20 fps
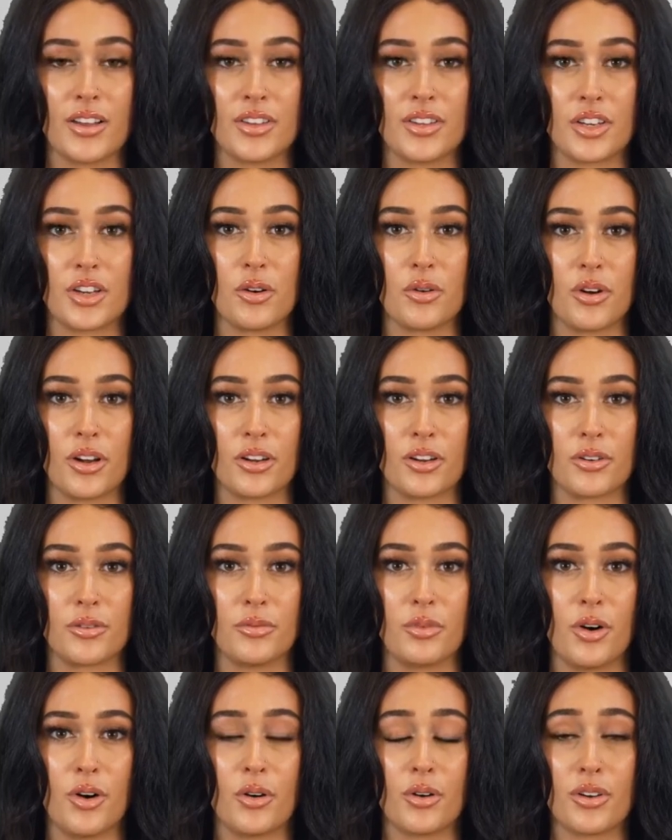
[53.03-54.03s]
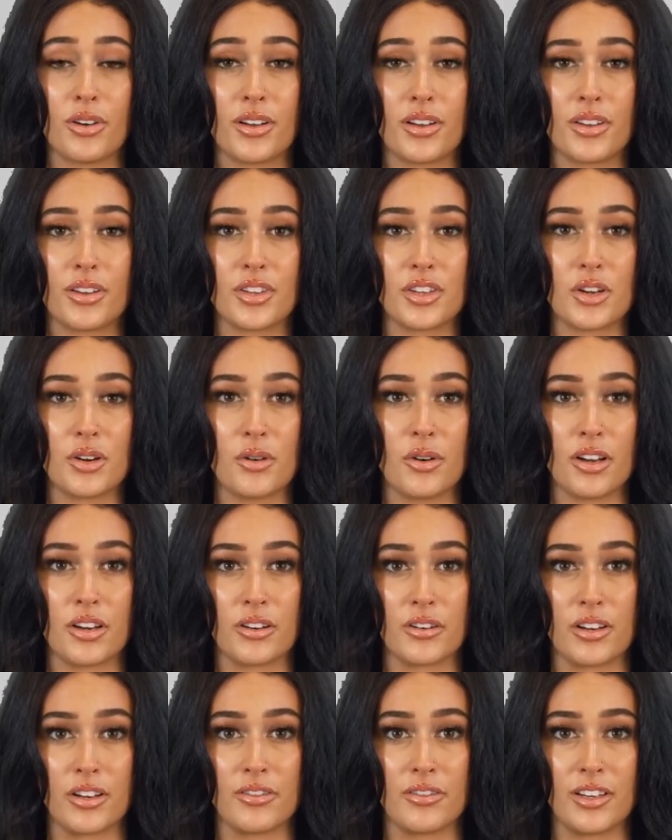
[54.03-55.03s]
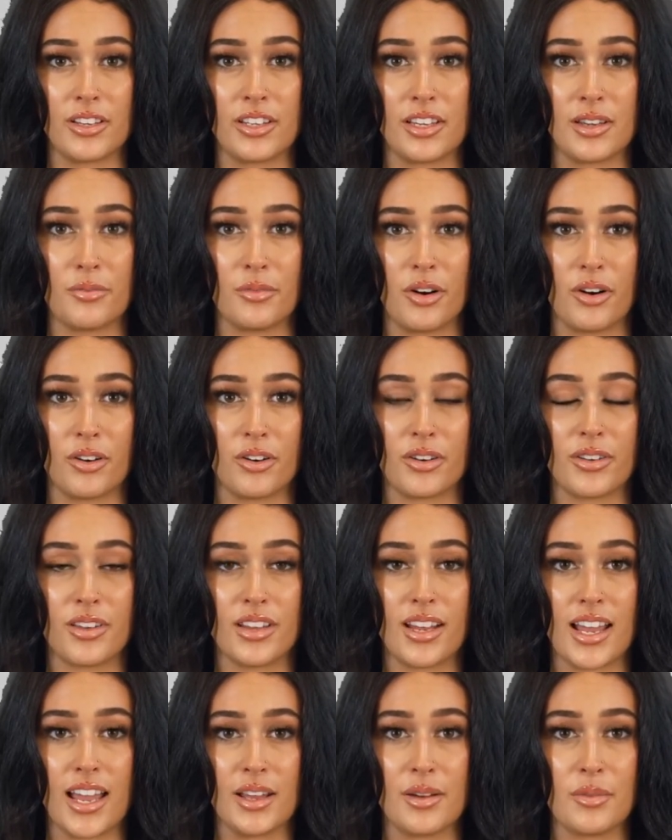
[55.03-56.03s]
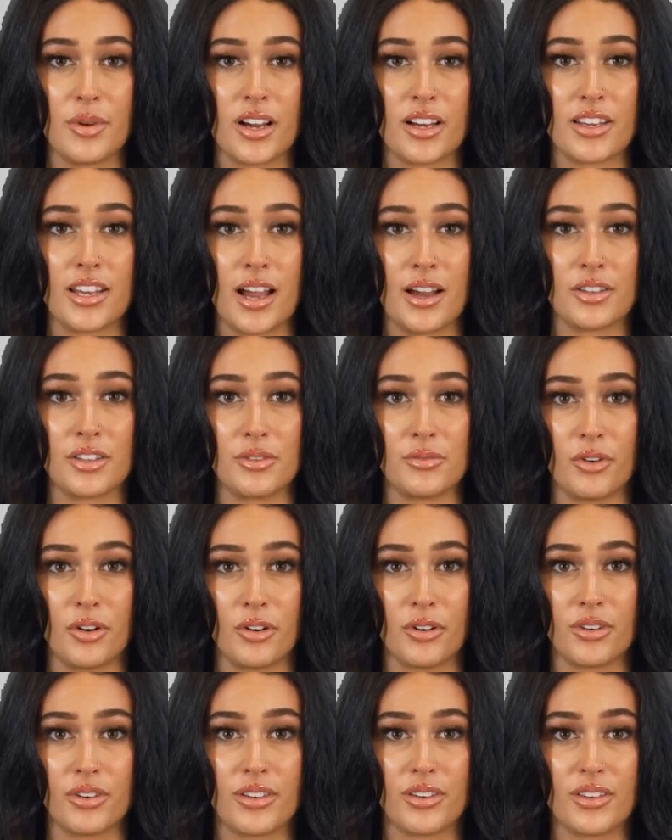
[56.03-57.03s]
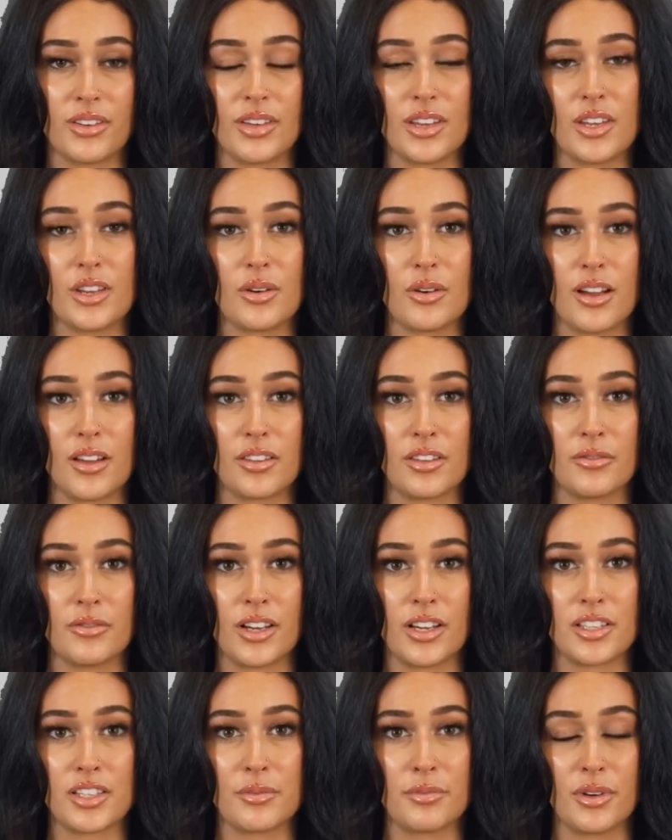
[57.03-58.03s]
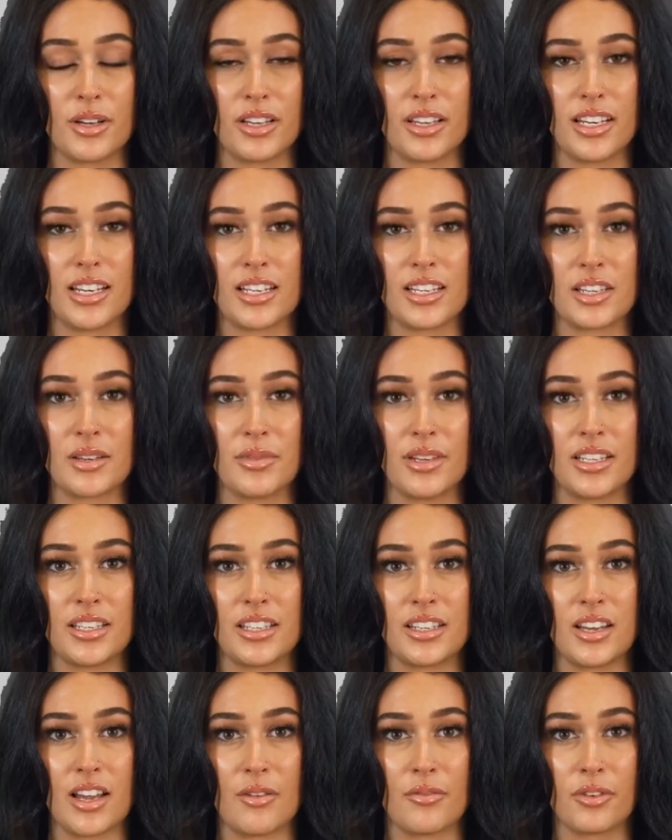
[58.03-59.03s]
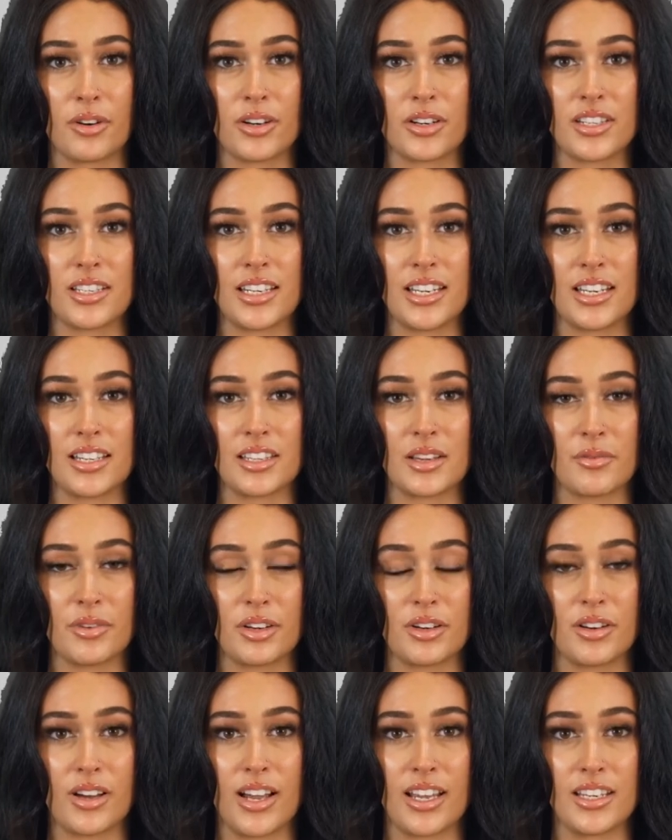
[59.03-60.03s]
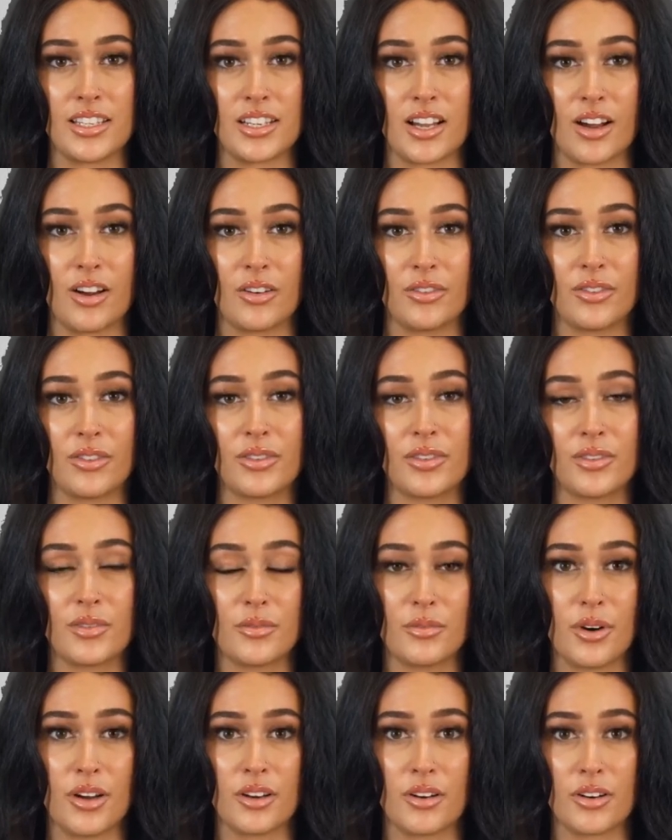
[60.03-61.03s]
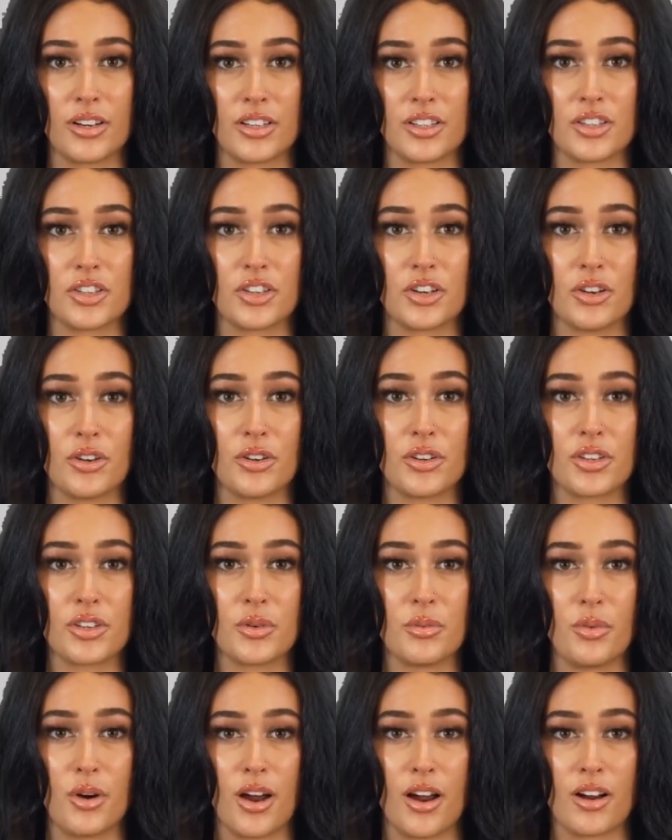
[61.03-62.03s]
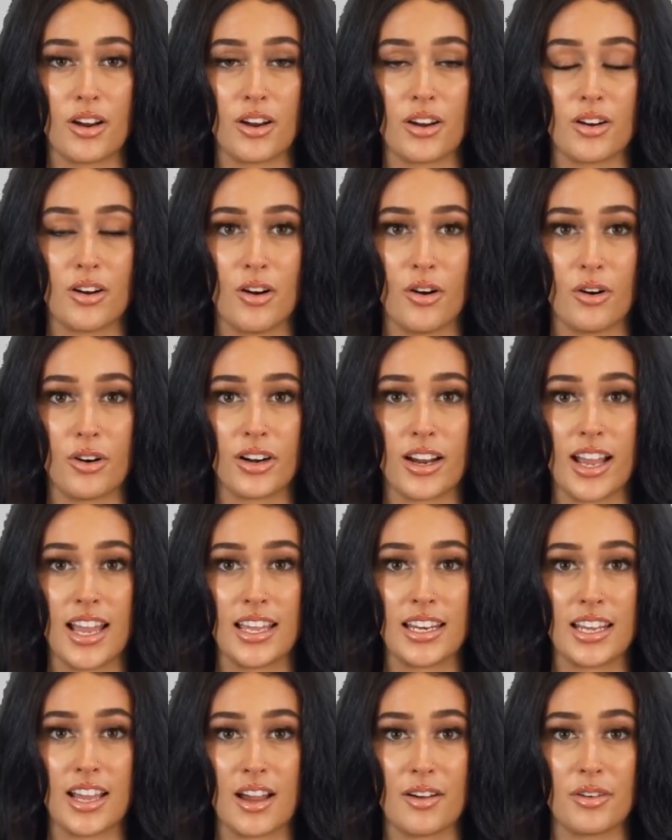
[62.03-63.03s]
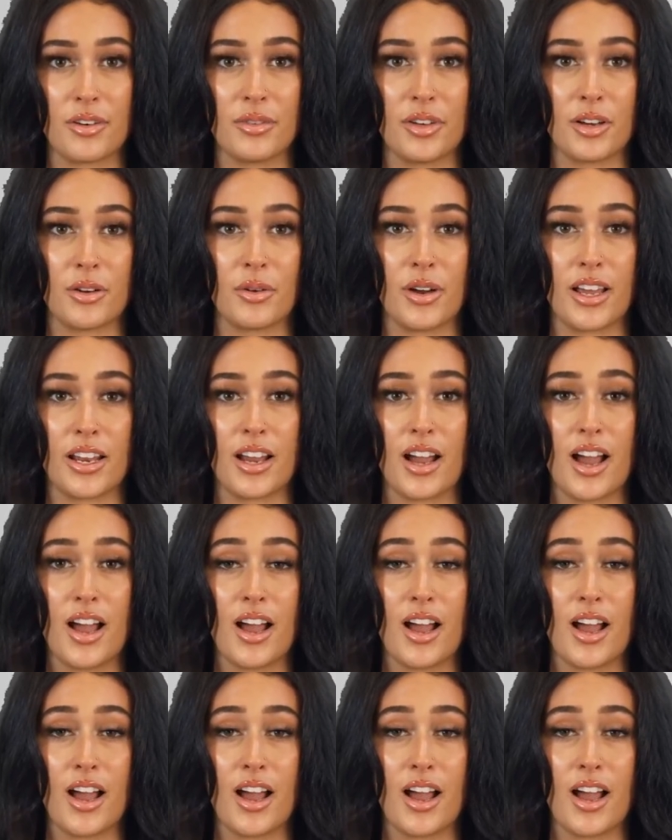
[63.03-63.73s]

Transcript: 200 ml, 250 ml, and 1000 ml, you have the flexibility to meet the diverse needs of your clientele. Whether it's juice, water, or any other liquid,